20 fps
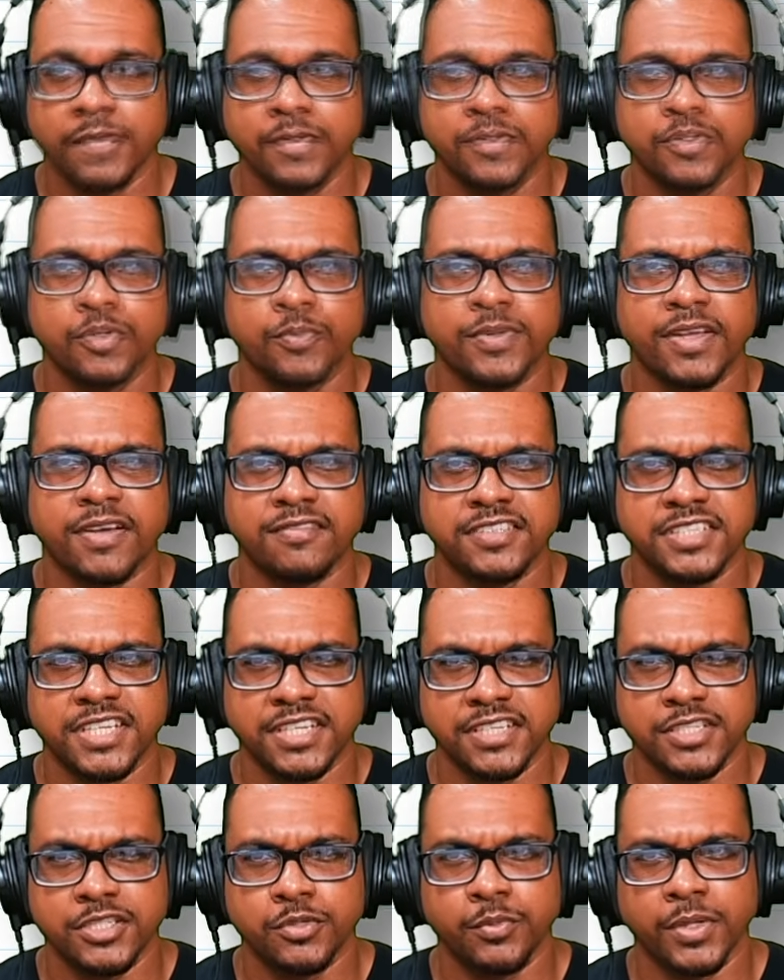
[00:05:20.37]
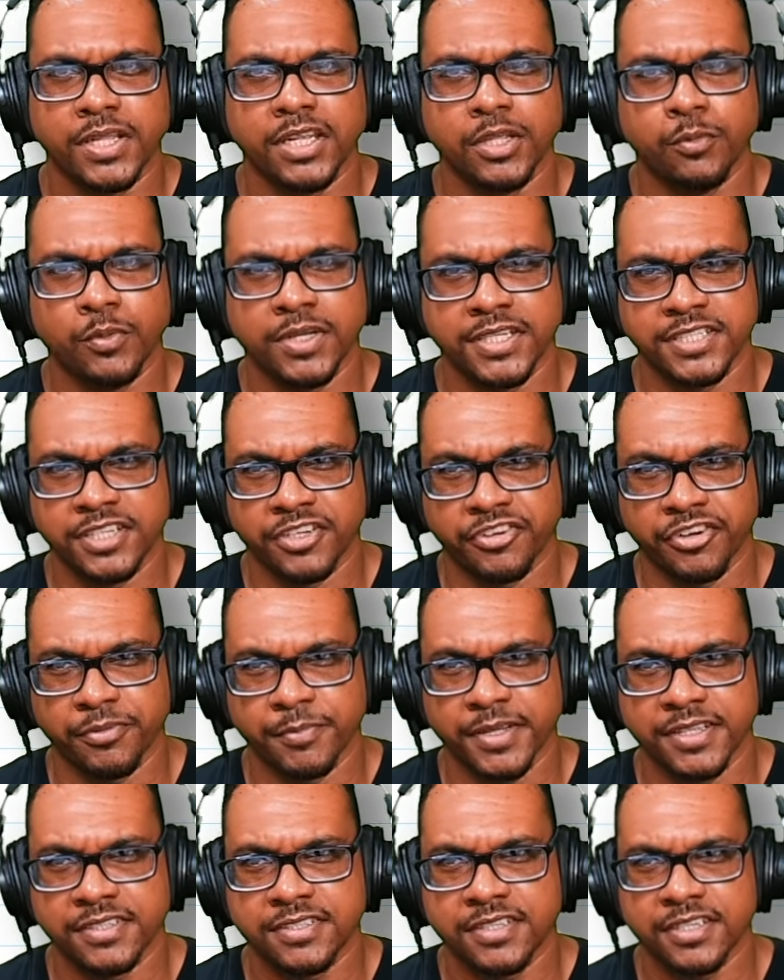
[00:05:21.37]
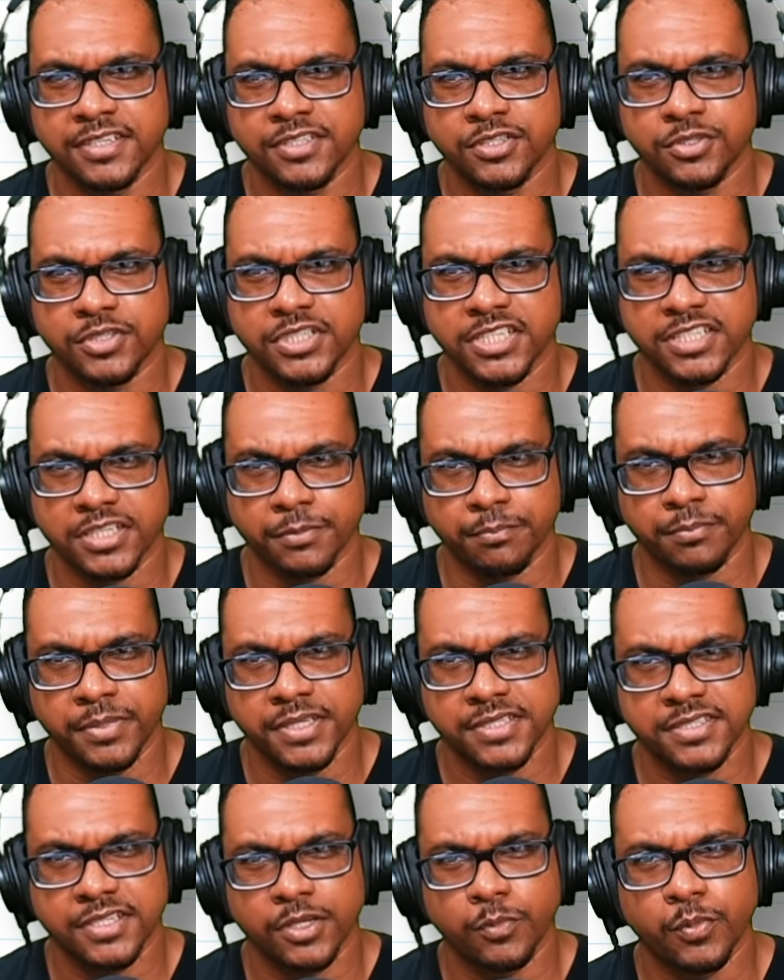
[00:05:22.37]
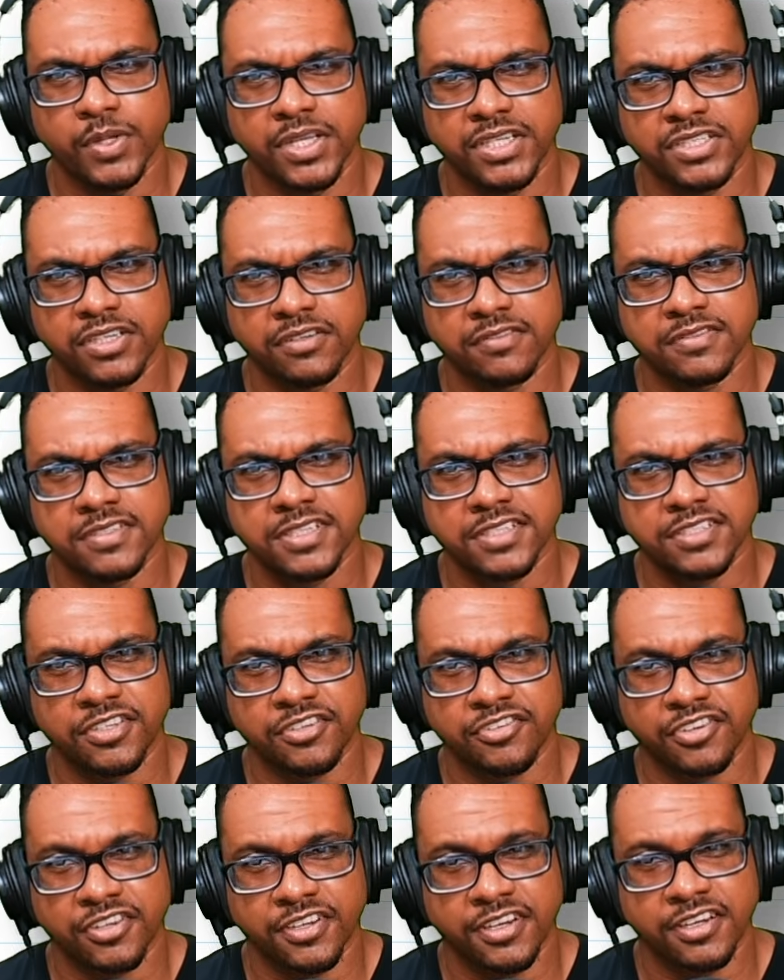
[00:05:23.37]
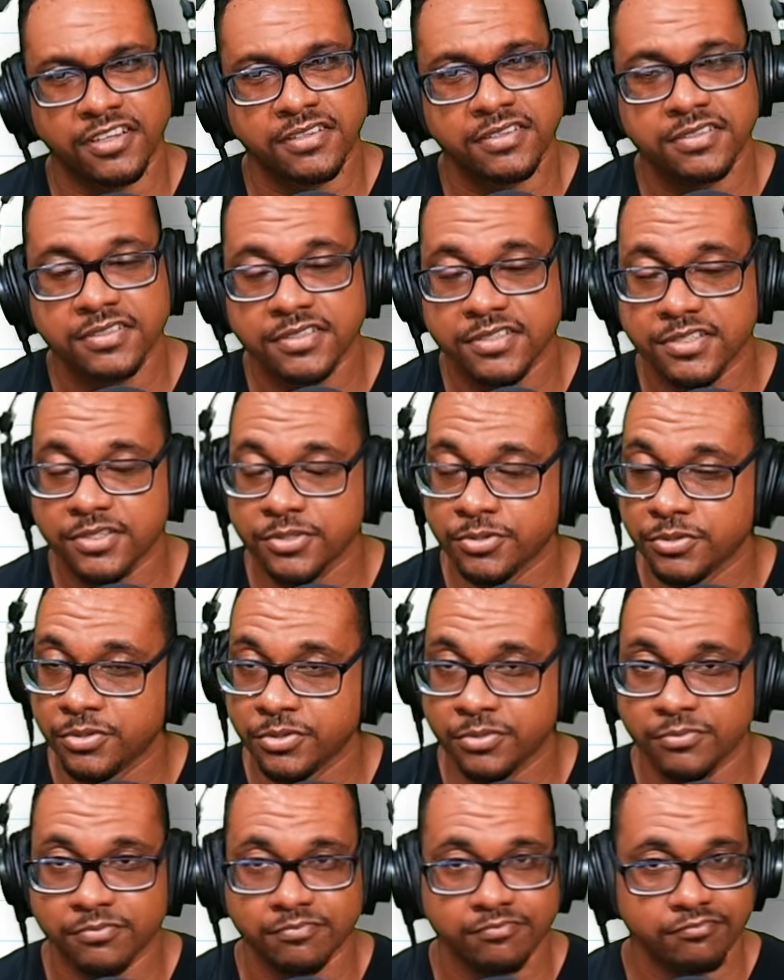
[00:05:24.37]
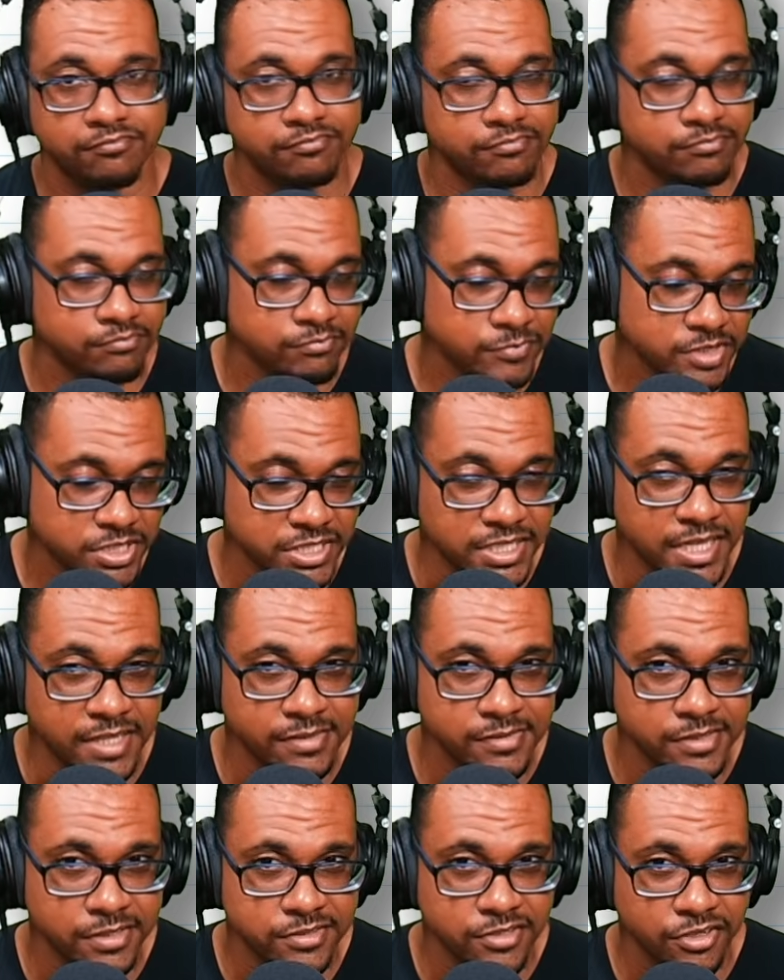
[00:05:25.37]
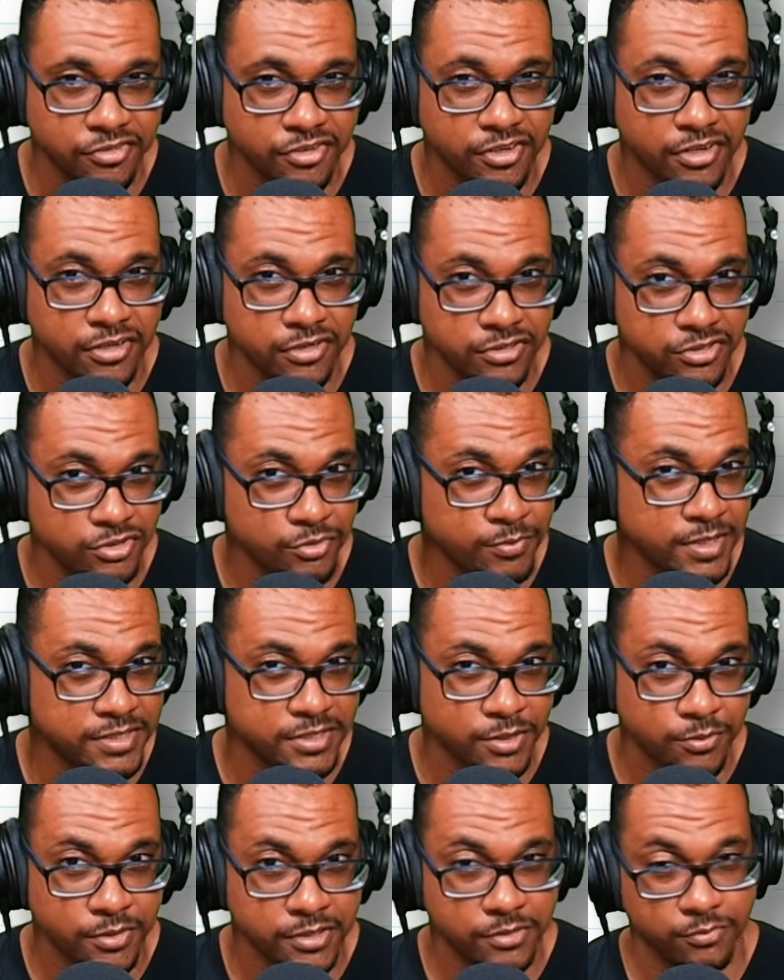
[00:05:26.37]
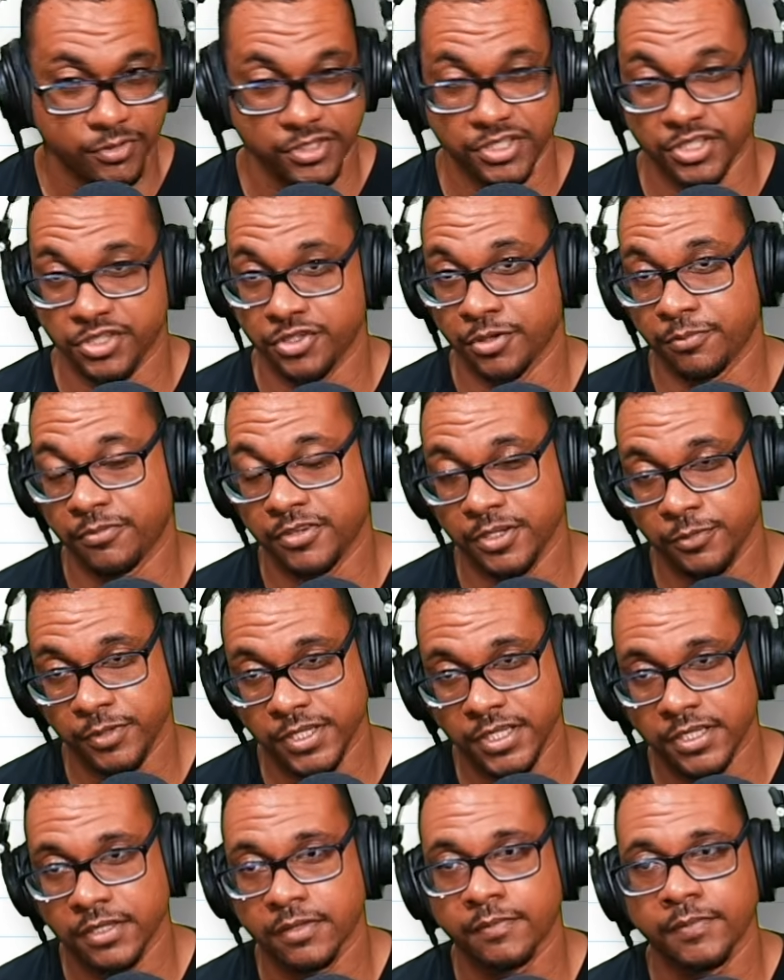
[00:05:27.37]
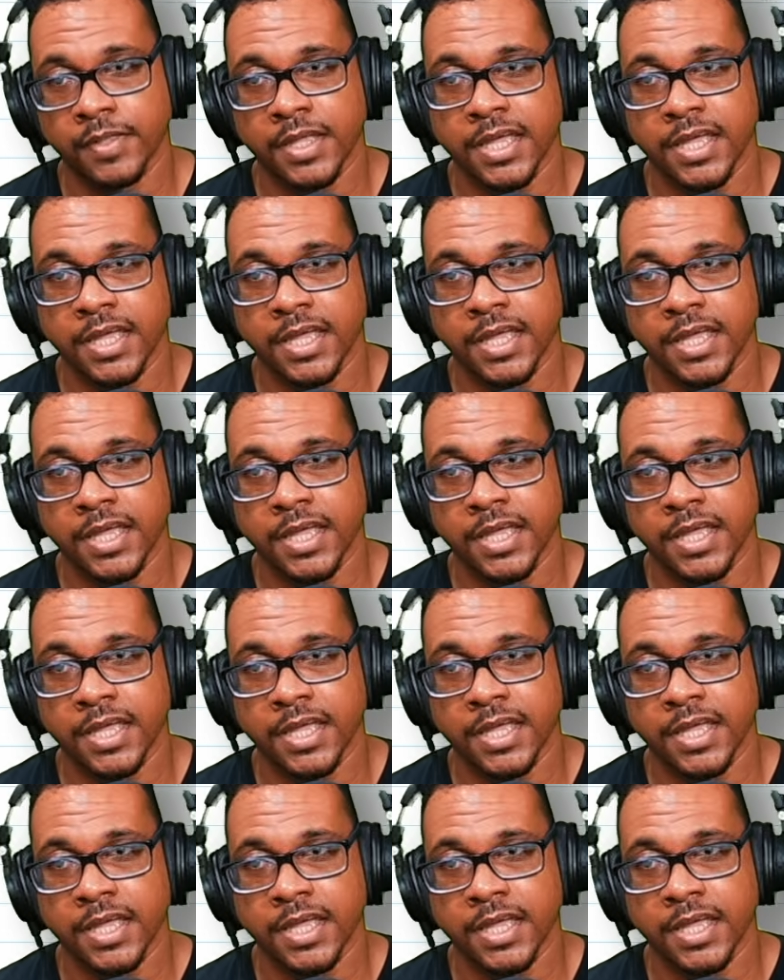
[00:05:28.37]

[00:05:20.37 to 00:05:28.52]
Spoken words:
So we have Jenny's weekly wage agreement here. So she has a basic wage of $600. So she gets $600 no matter what once she shows up for the week.